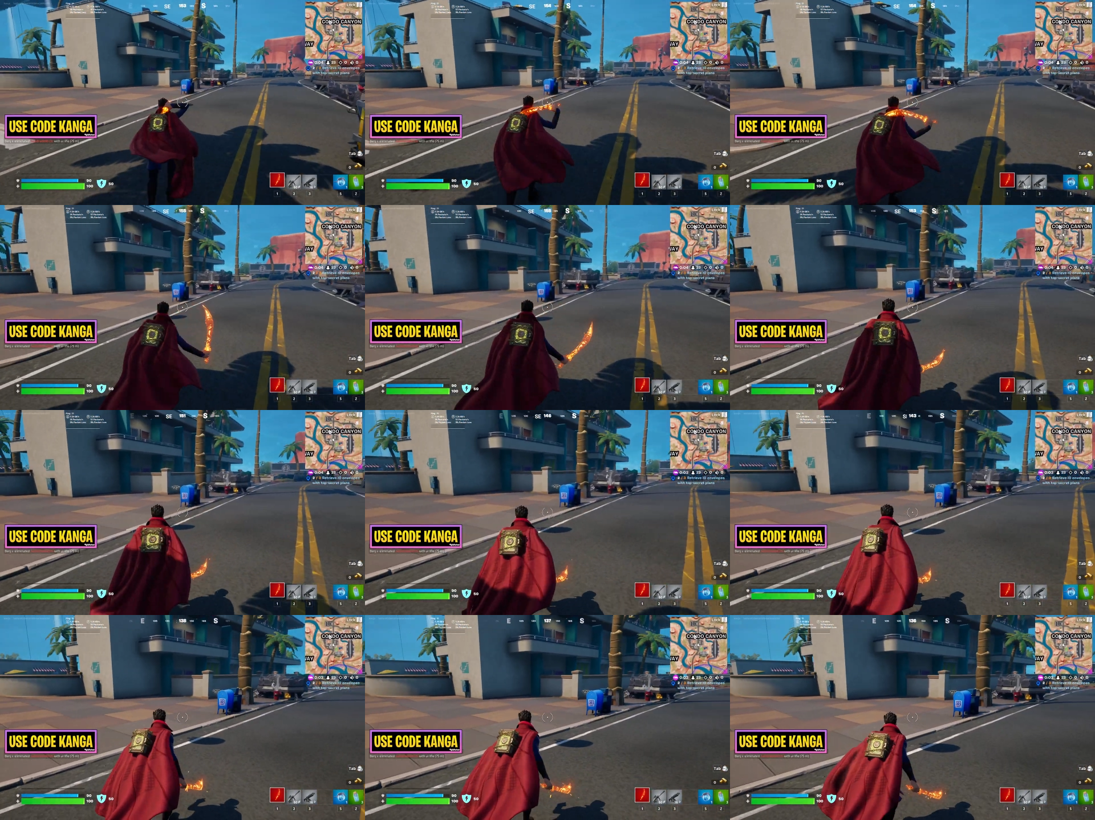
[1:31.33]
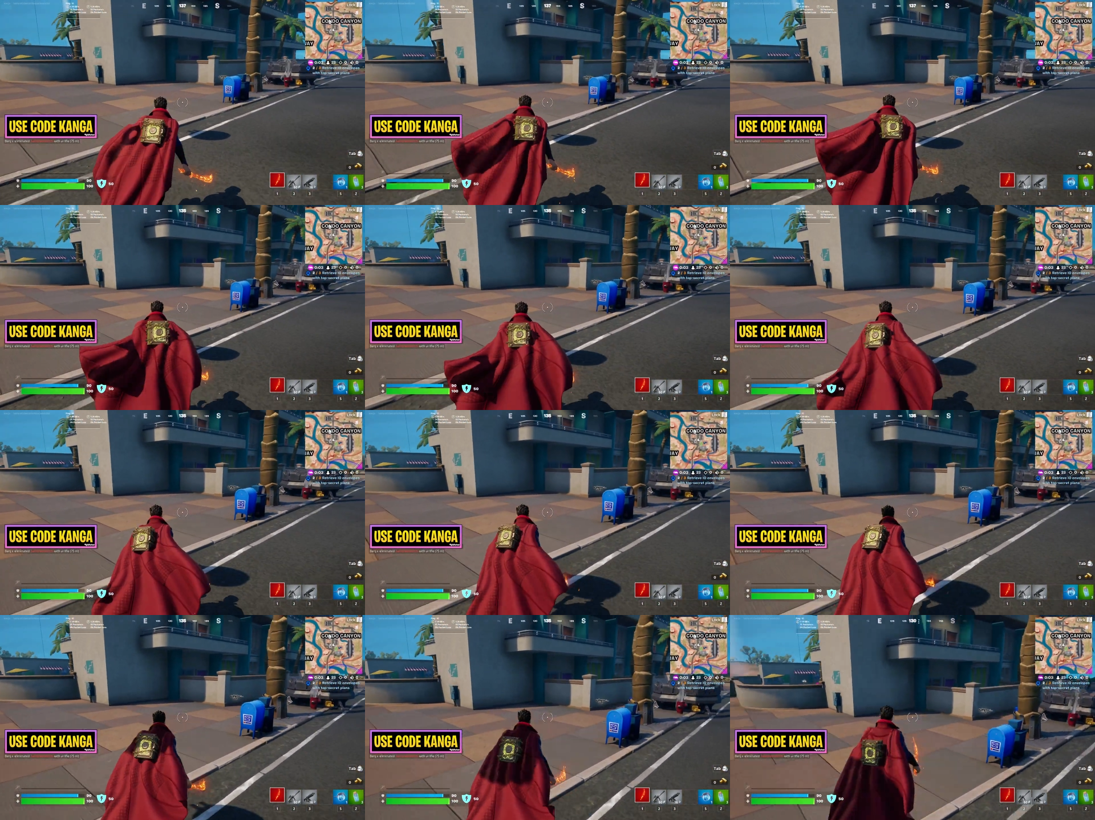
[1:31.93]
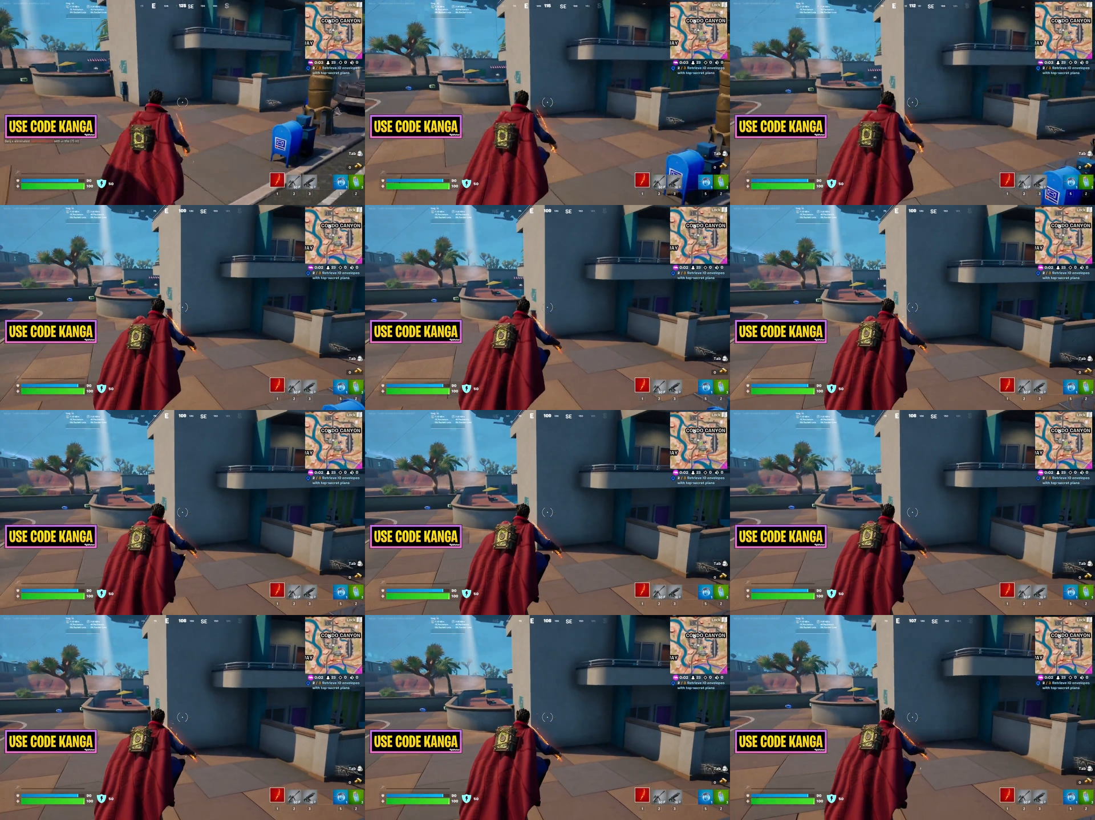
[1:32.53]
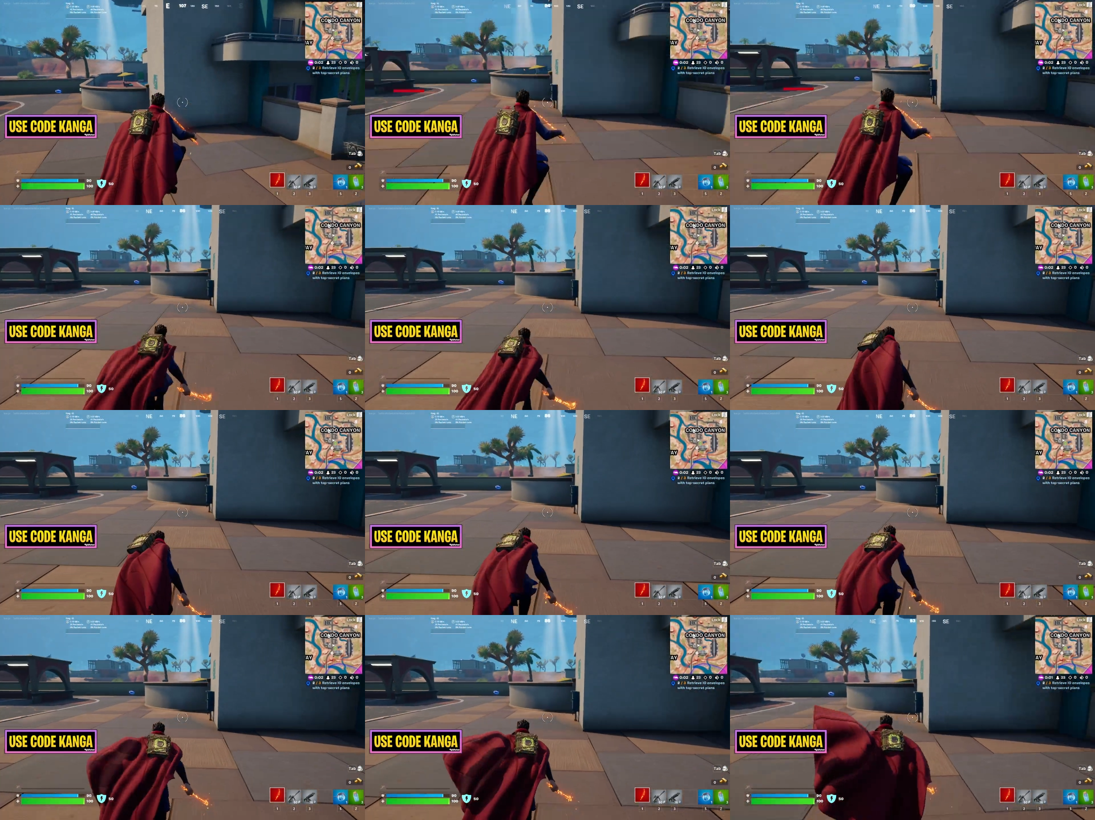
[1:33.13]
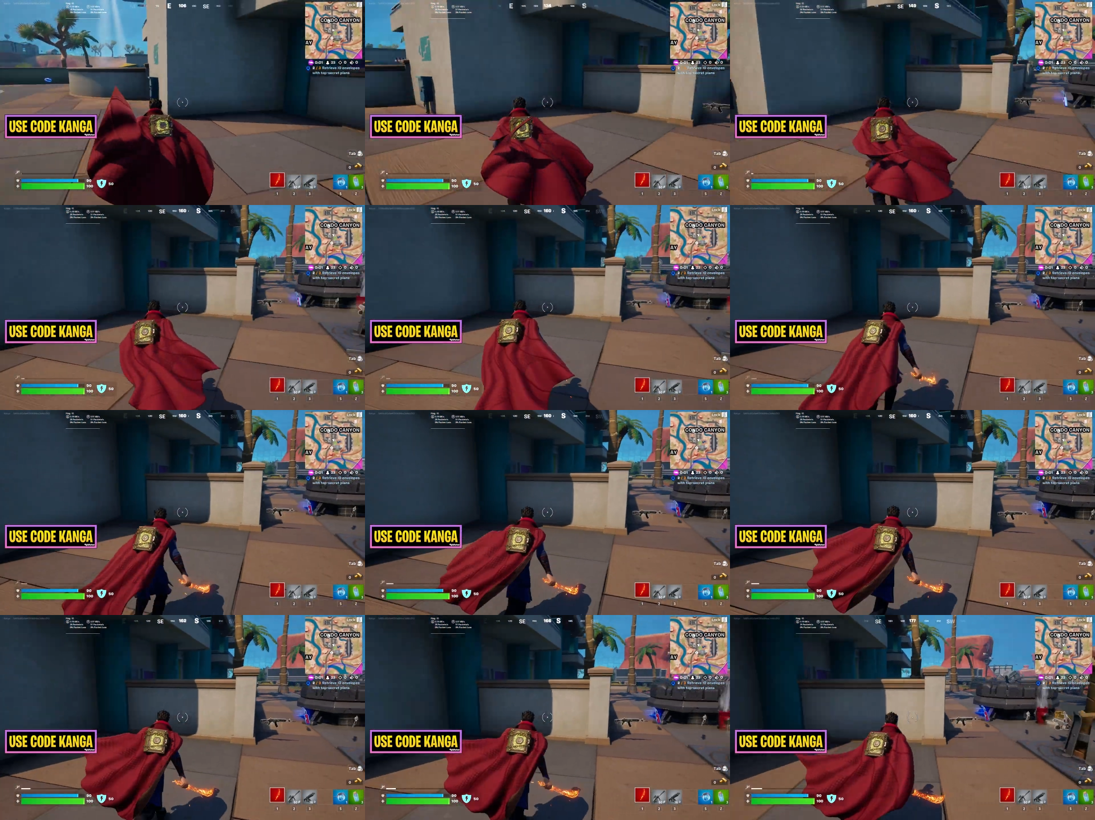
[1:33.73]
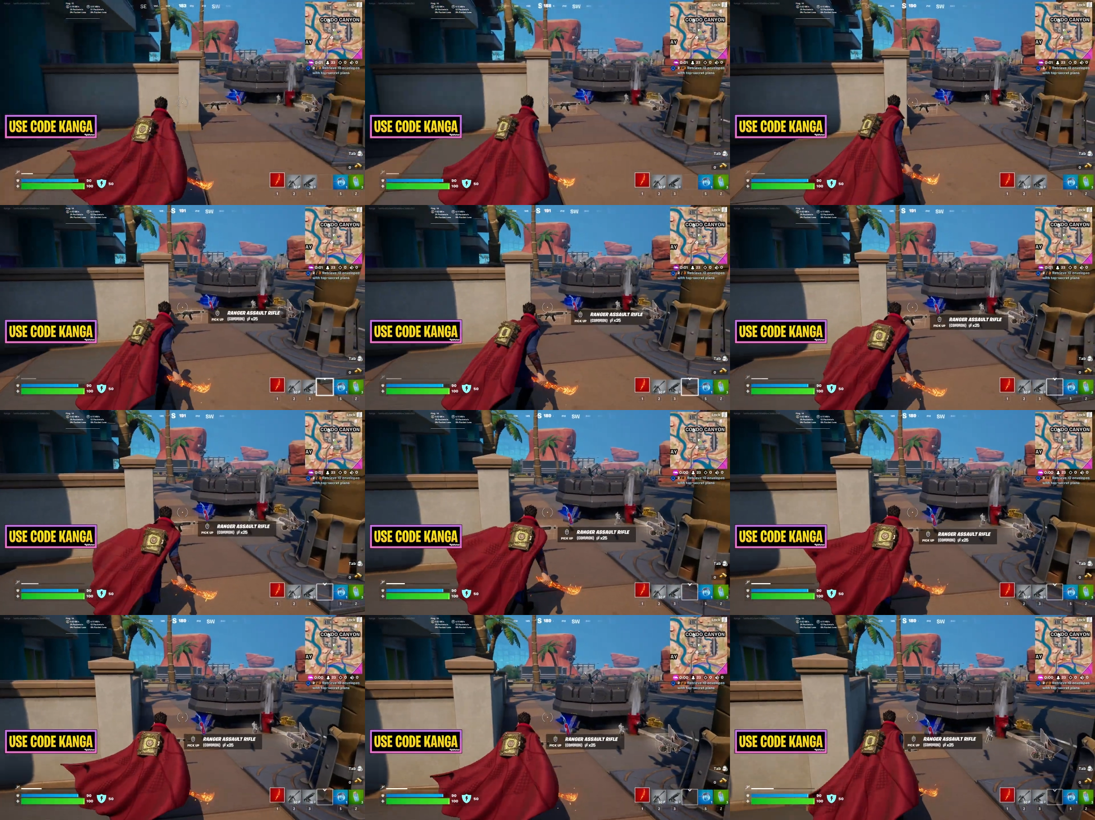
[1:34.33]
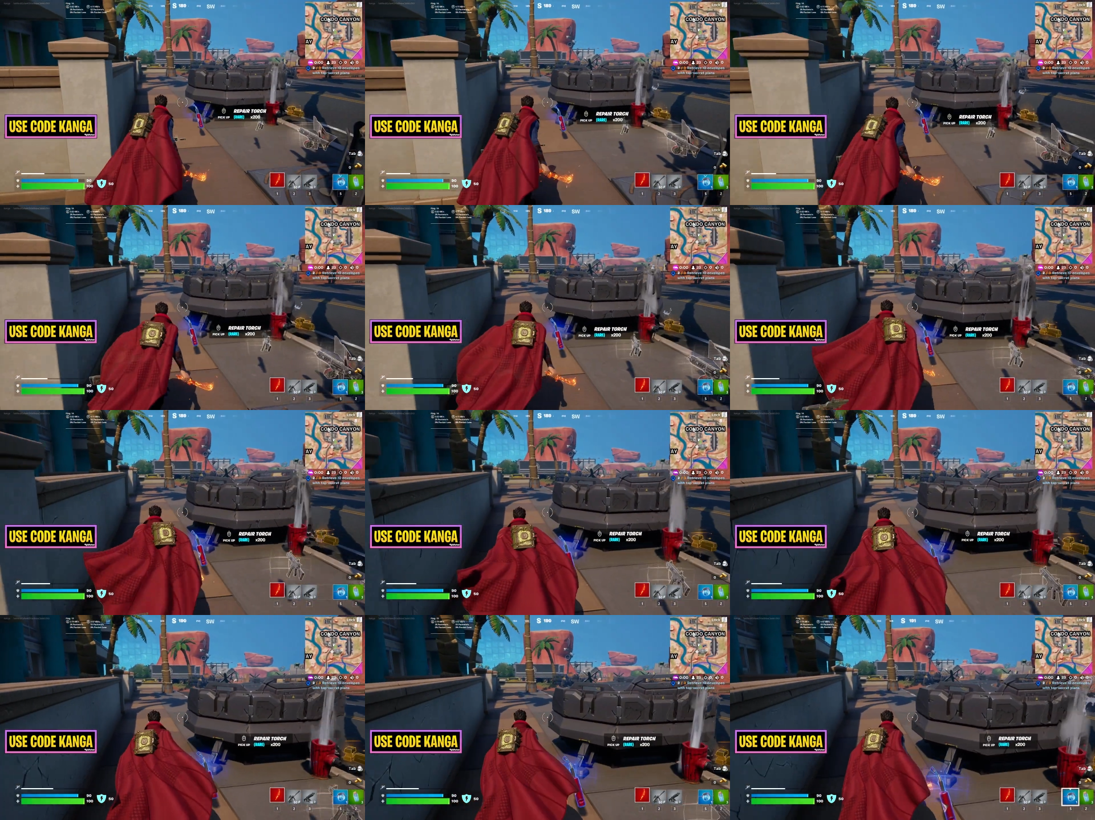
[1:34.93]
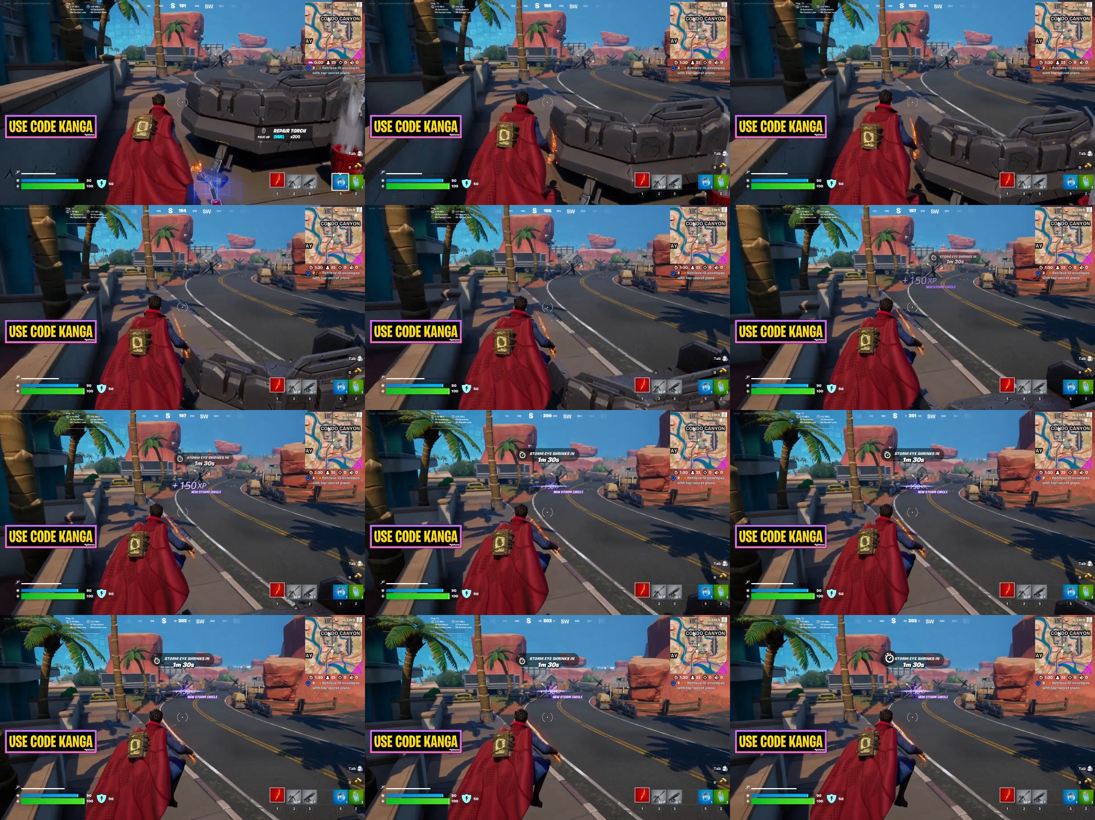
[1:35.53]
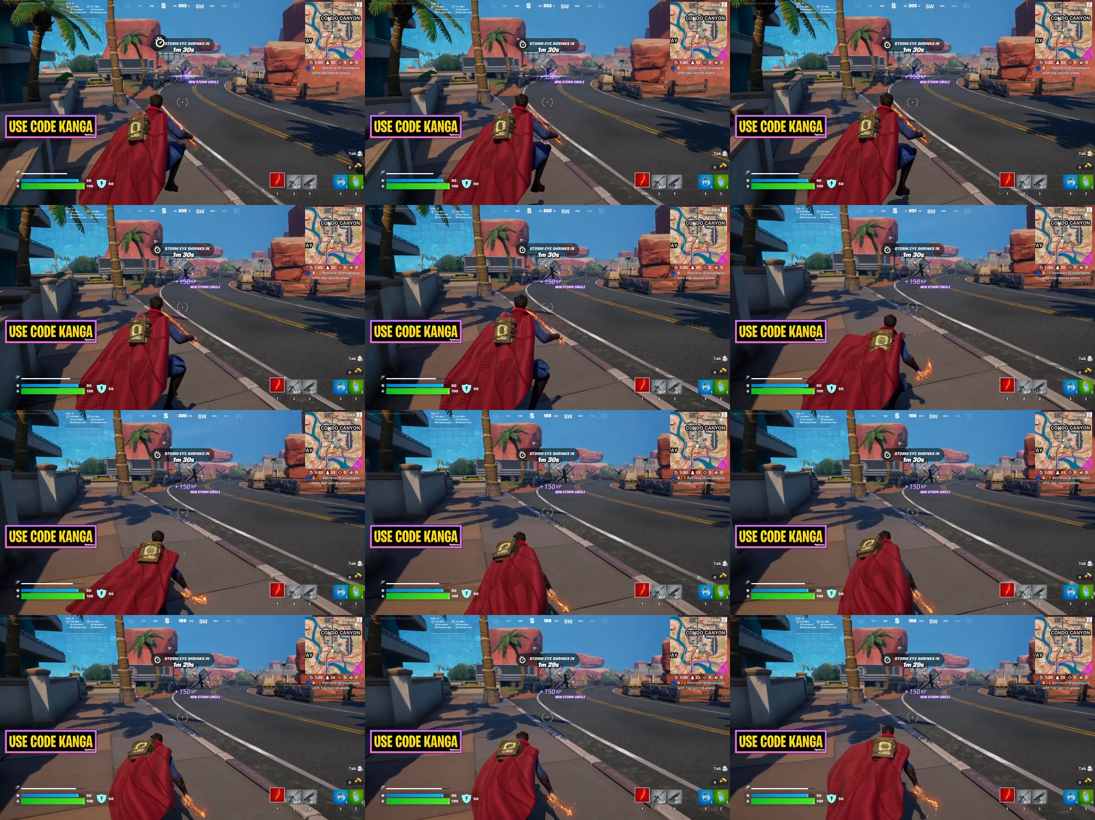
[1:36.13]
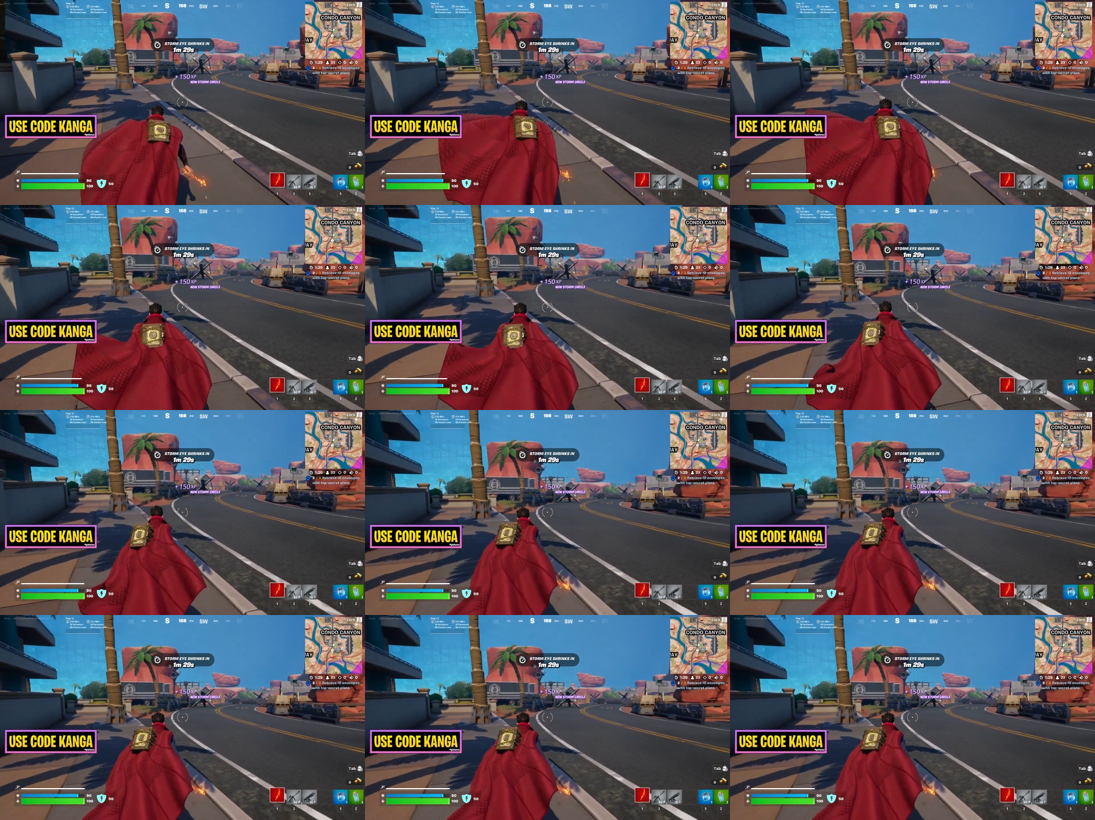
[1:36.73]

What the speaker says: Nobody's mouth can be seen.